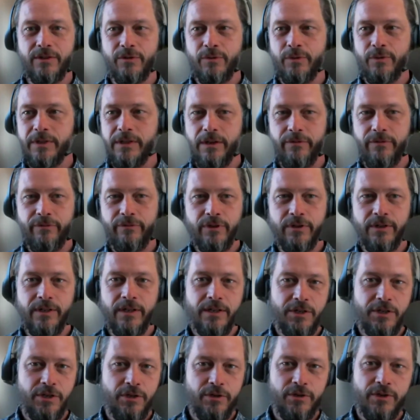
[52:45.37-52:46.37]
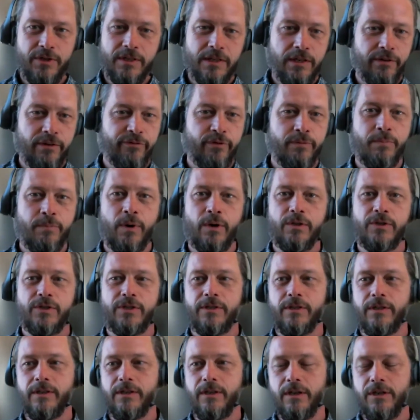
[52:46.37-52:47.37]
There are really different issues in different
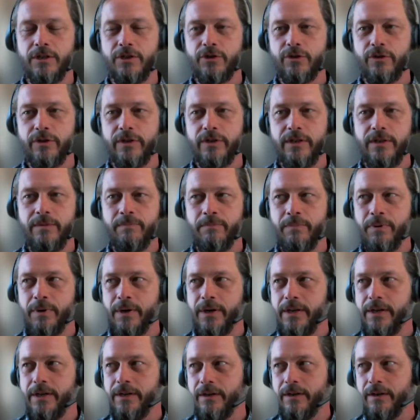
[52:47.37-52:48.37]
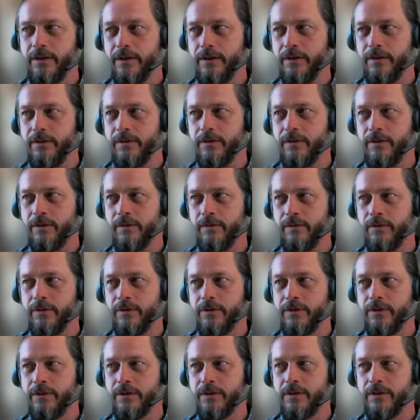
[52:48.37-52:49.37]
parts of the country, but
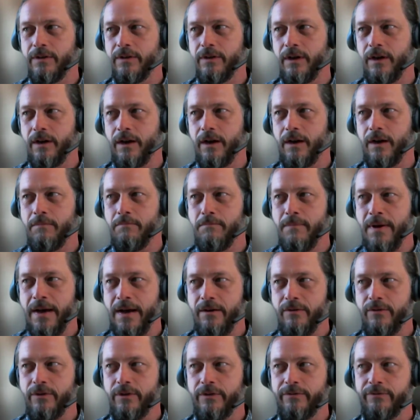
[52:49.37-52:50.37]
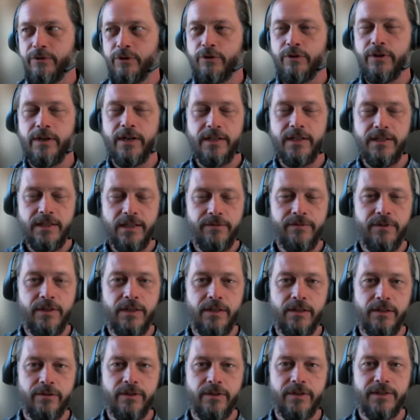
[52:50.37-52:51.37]
the amount of
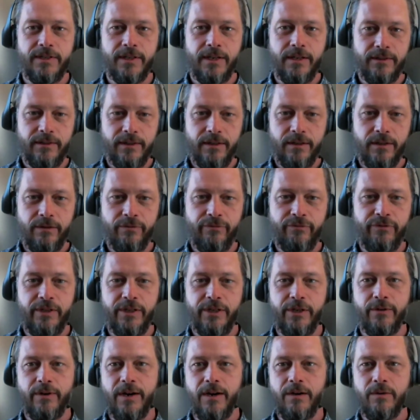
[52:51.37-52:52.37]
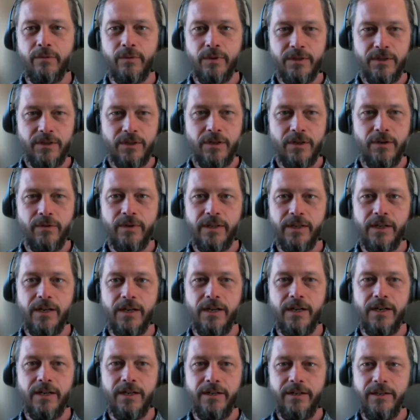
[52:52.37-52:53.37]
creativity there is out there to figure out what's going
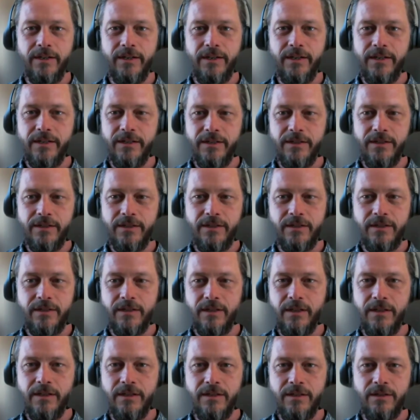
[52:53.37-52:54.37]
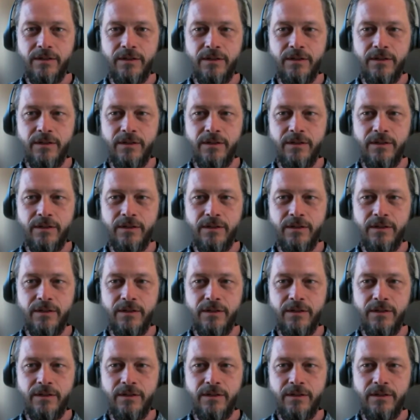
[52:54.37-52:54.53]
on is